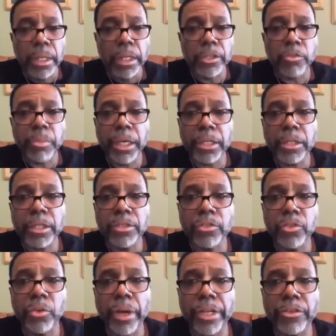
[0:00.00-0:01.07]
Let's make these
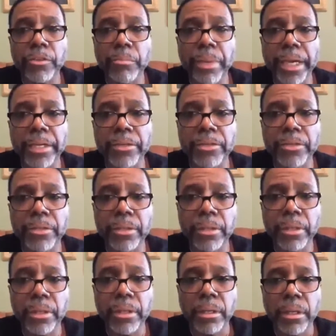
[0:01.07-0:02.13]
grace based
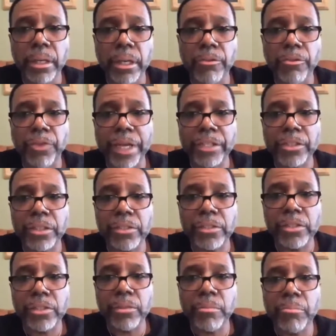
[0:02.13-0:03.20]

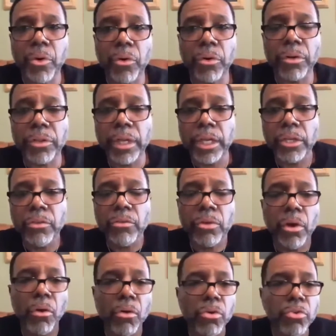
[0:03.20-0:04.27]
confessions. It's important that you
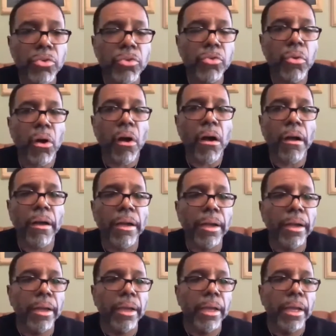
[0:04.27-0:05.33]
know who you are
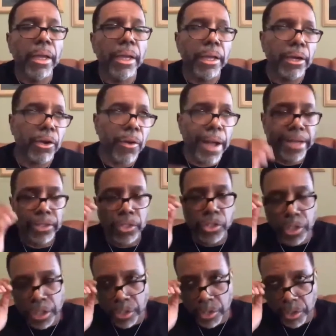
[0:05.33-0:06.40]
in
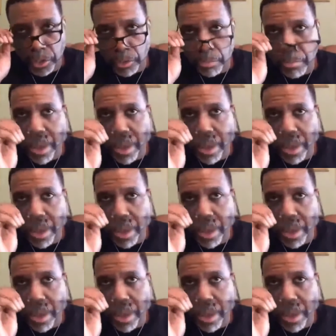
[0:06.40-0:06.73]
Christ Jesus.